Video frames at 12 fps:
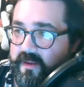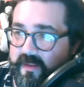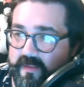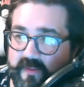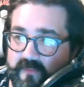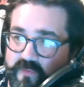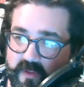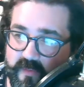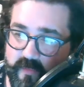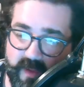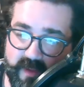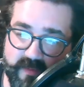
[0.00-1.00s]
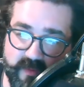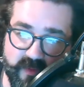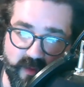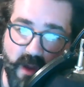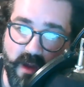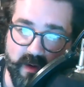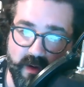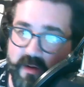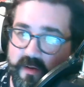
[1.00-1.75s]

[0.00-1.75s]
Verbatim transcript: like they've just made Stalker.